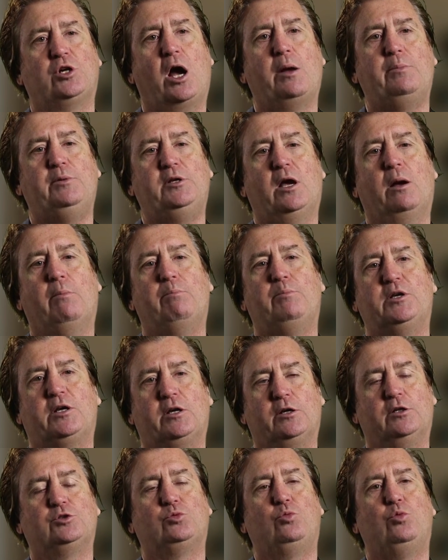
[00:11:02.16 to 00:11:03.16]
IBM
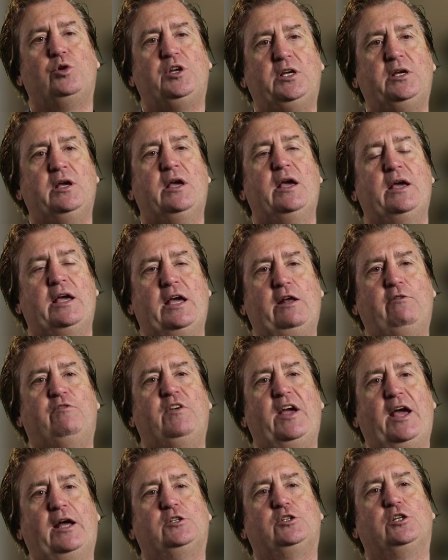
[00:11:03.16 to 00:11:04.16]
because we
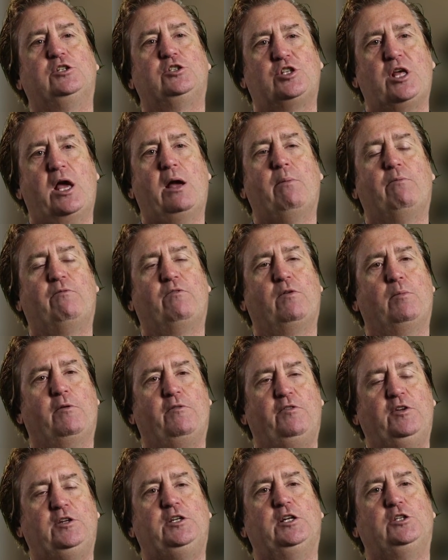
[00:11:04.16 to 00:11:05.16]
advantage them from a
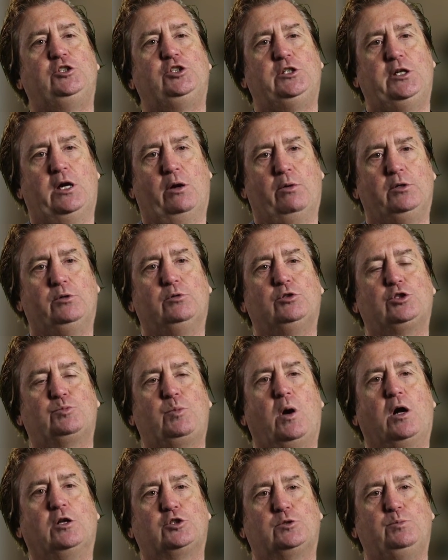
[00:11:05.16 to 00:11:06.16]
fiduciary
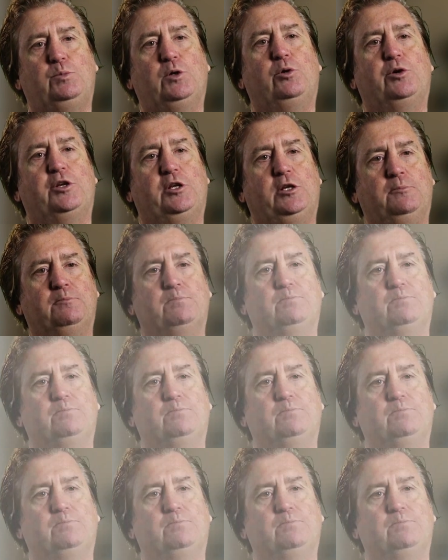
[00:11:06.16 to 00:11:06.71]
responsibility.